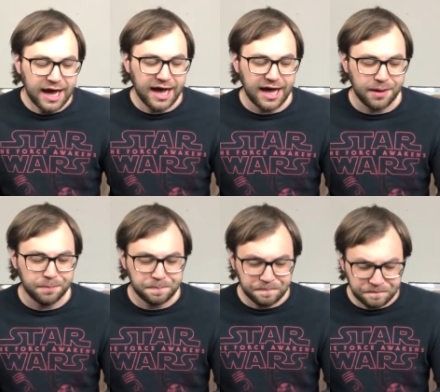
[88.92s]

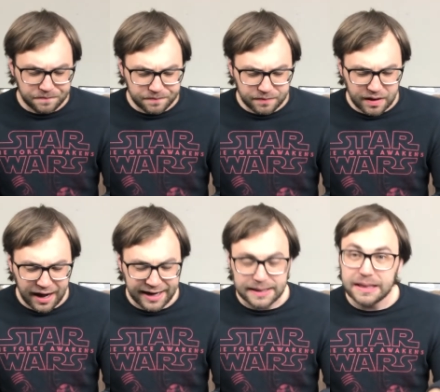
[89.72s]

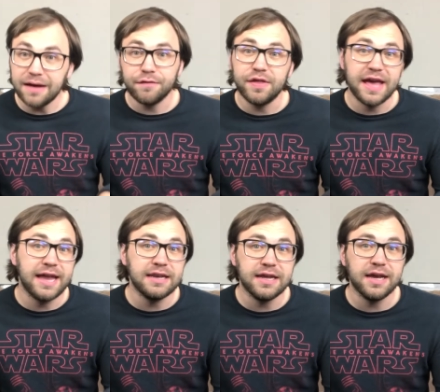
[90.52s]
I love the
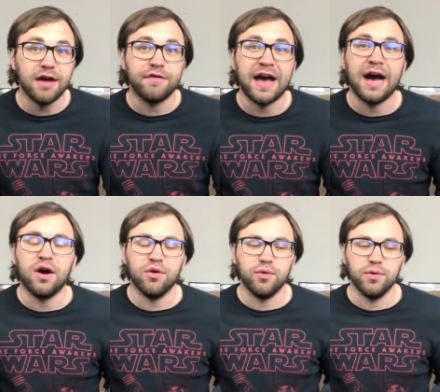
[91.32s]
ending of
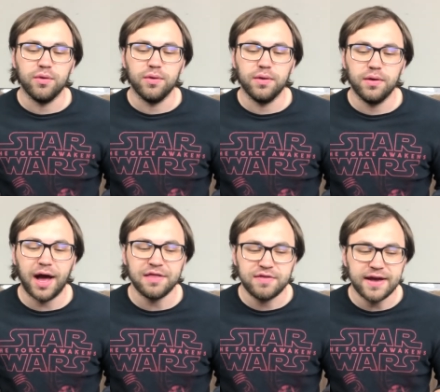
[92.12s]
how
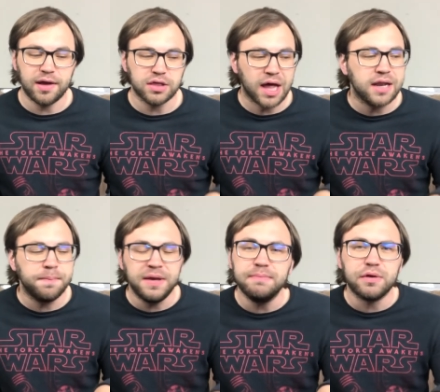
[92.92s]
a lot
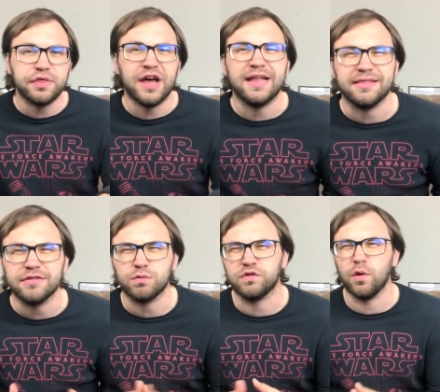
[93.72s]
of people thought
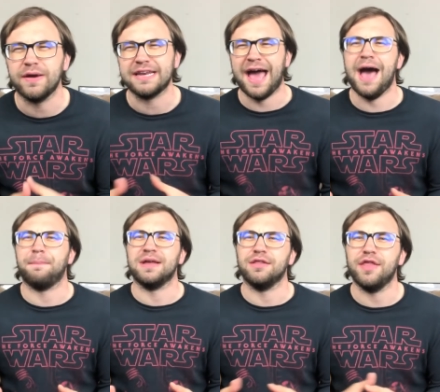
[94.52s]
this was going to
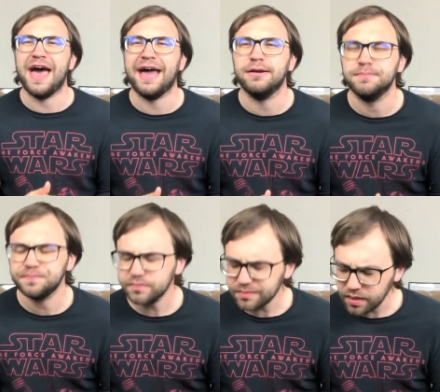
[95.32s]
happen,
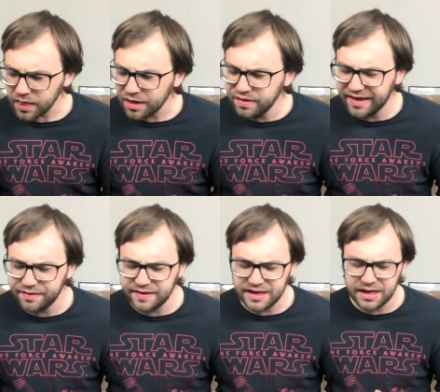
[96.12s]

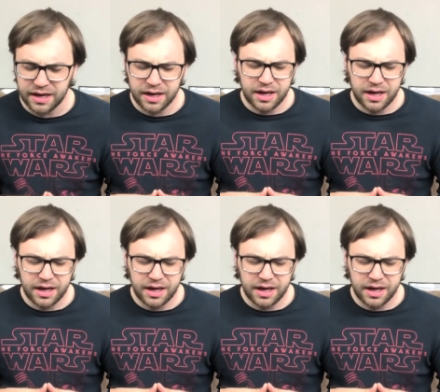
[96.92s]
that the